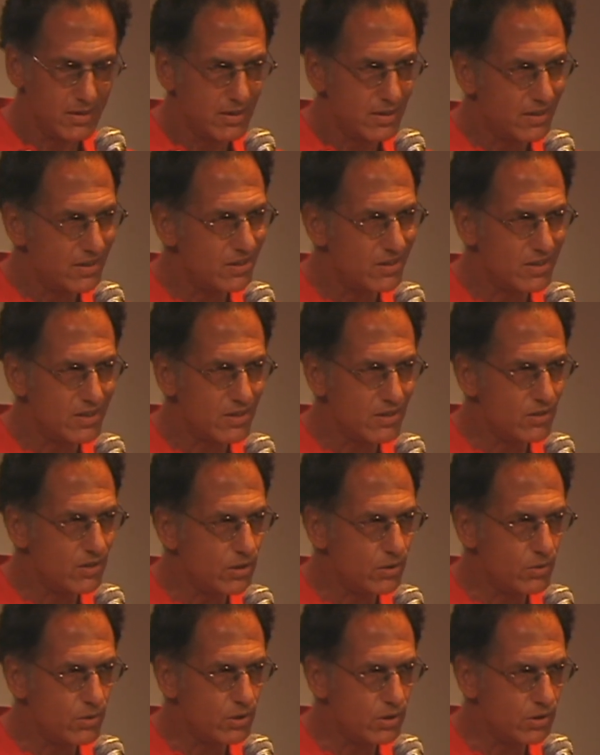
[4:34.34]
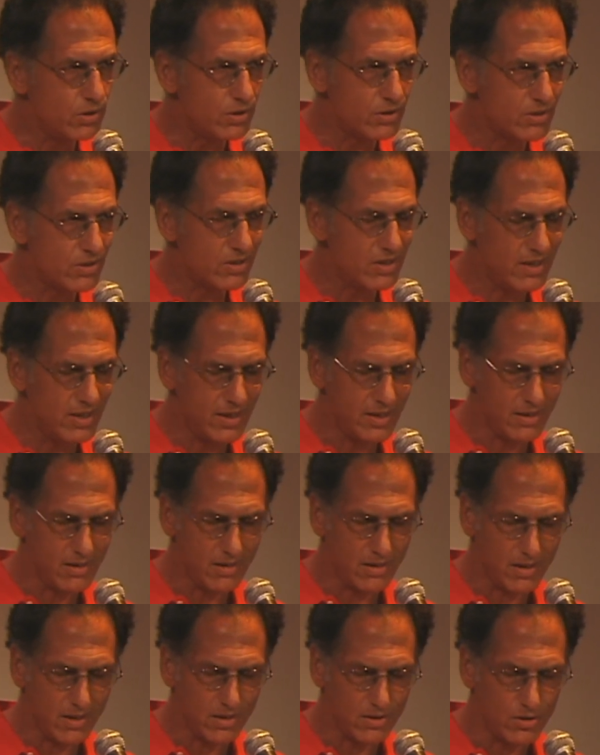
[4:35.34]
There is no hook to hang
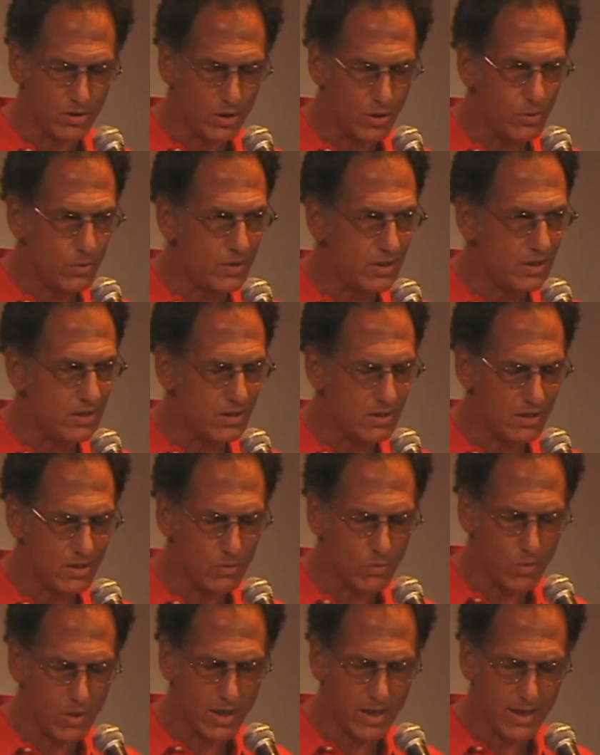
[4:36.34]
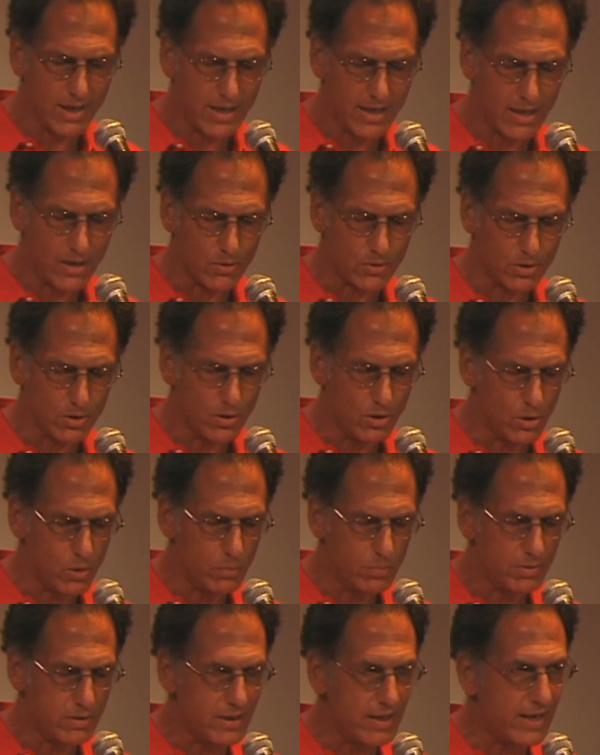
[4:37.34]
on, no easy way out, no
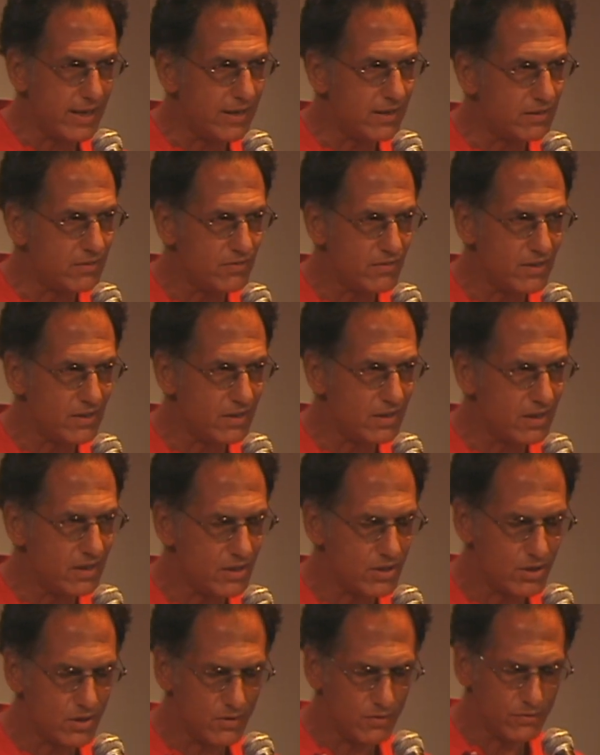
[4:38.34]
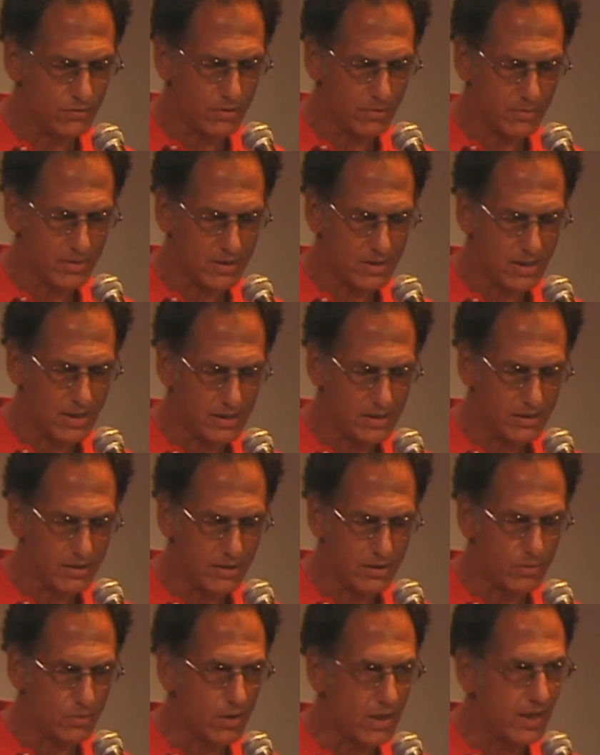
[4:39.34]
planned vacation from the daily
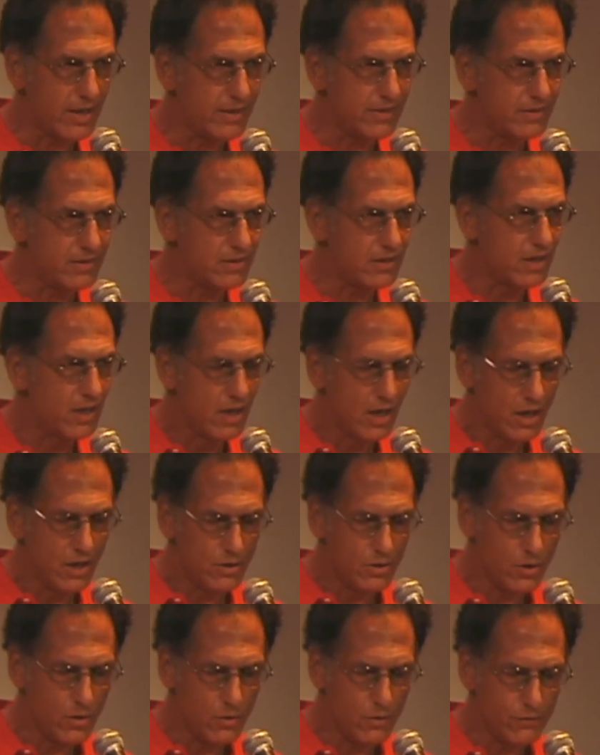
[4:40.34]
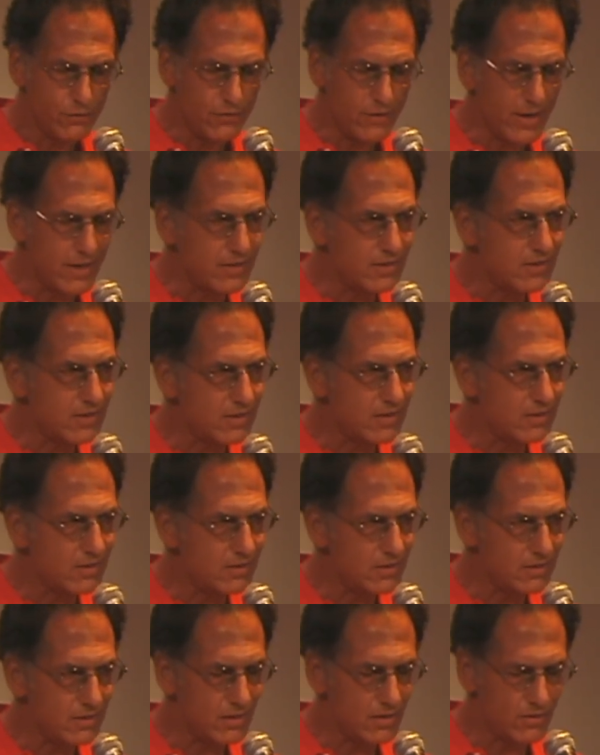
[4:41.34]
grind, no
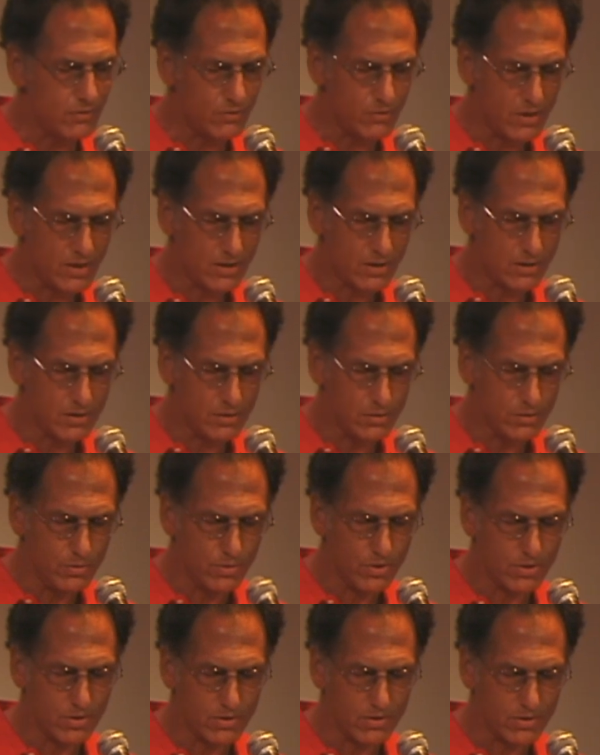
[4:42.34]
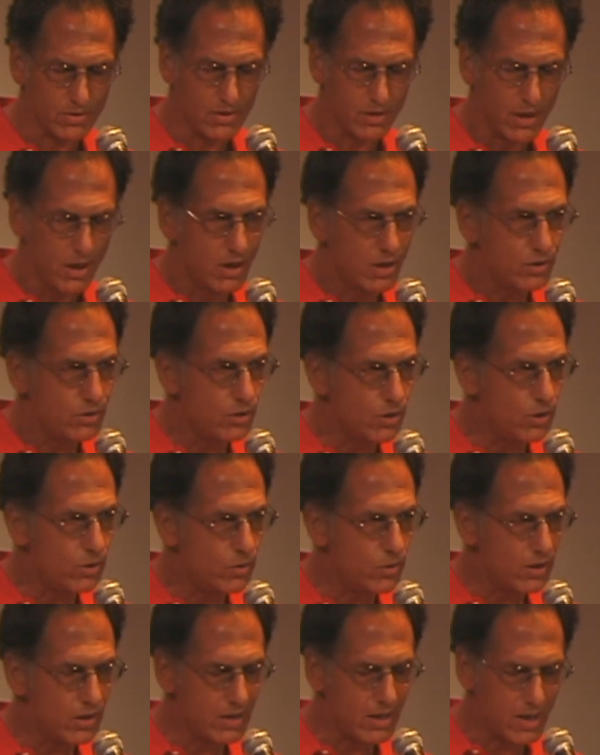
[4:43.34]
fantasy of resolution,
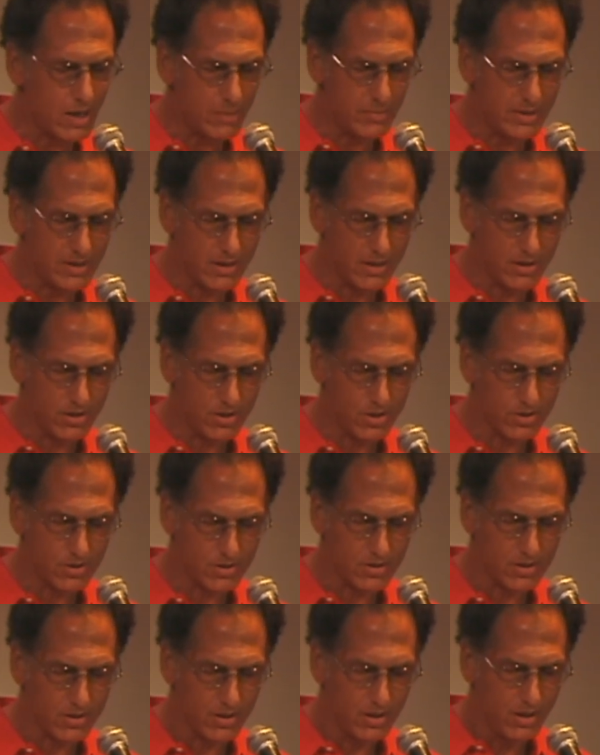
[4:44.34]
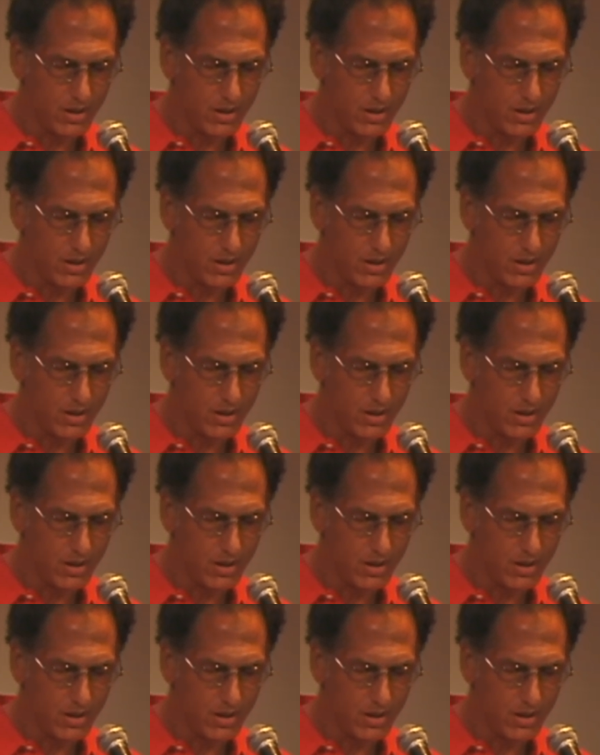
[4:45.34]
no accommodation